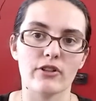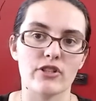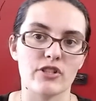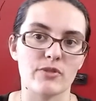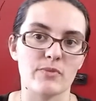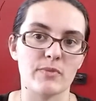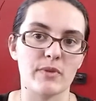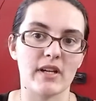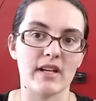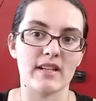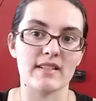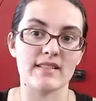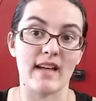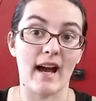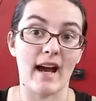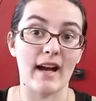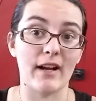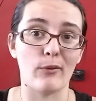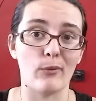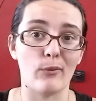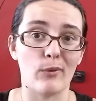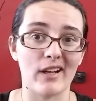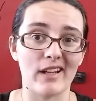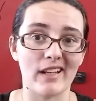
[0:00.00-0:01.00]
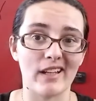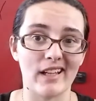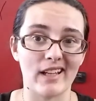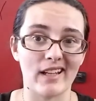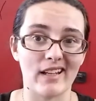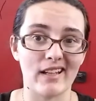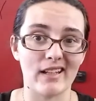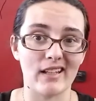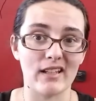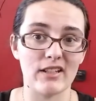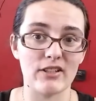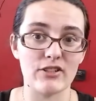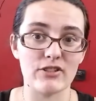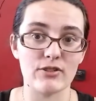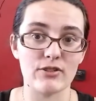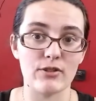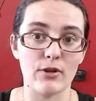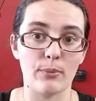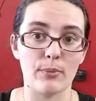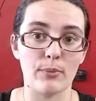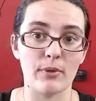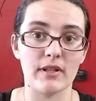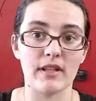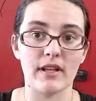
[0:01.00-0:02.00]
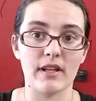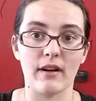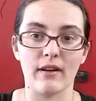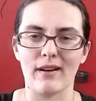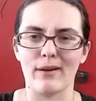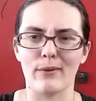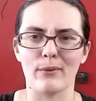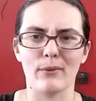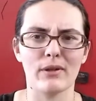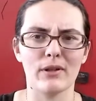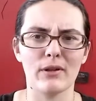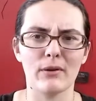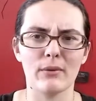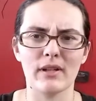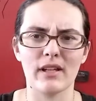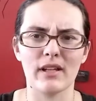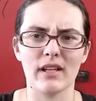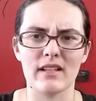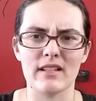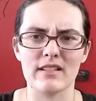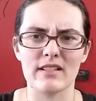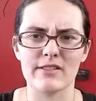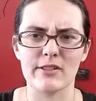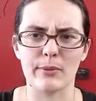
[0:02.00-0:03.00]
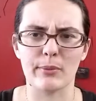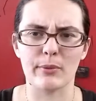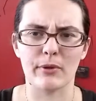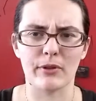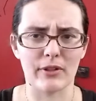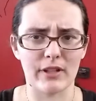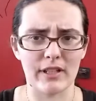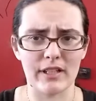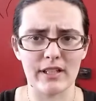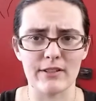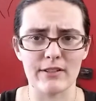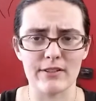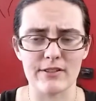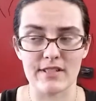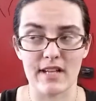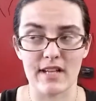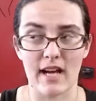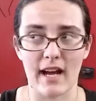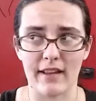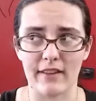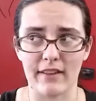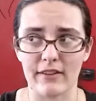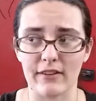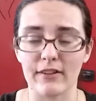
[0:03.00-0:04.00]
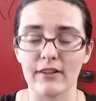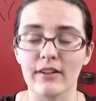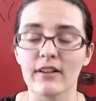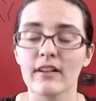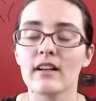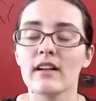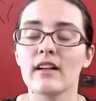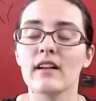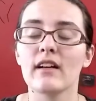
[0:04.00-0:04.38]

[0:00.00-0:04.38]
just because I don't want to get any soap in there, and I really don't want to get any soap in her ears either.